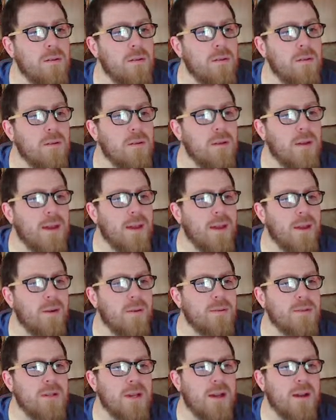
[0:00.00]
It'll
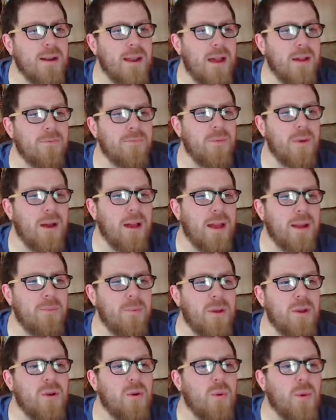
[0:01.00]
turn out fine.
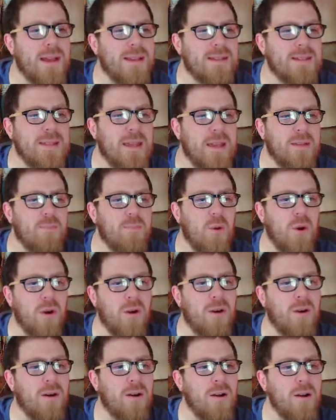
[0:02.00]
We always need
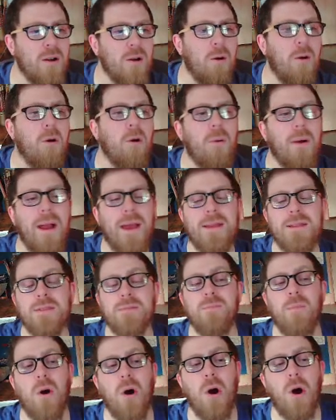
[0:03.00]
more. Always
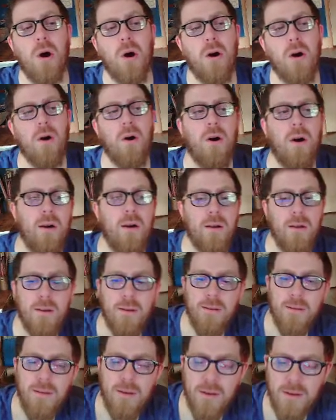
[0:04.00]
more.
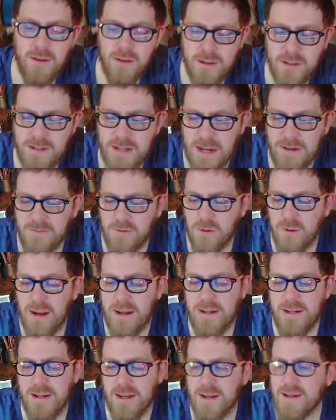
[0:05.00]
Never
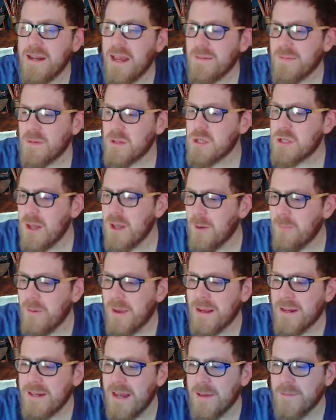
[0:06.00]
ending, never
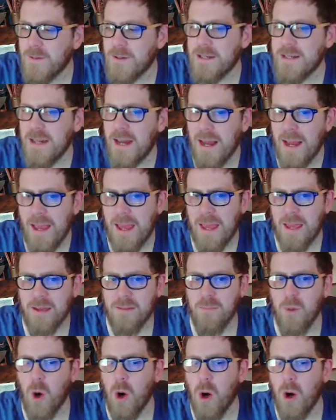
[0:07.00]
stopping, never dying.
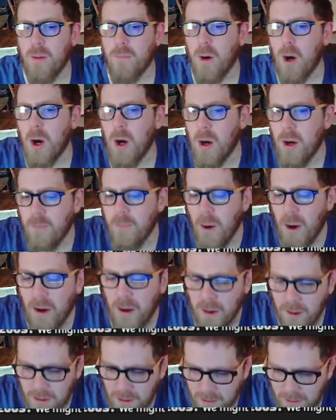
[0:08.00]
More, more,
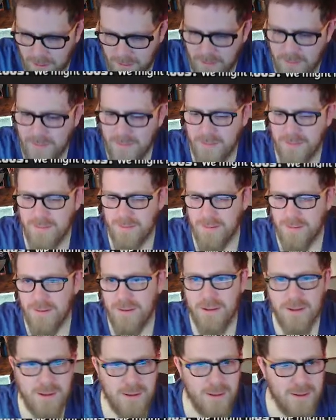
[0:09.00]
more.
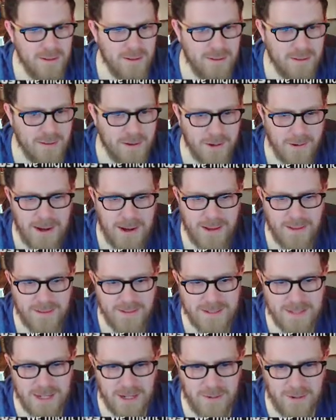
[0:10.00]
Alright,
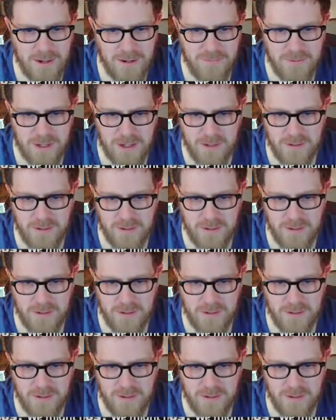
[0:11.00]
let's go over.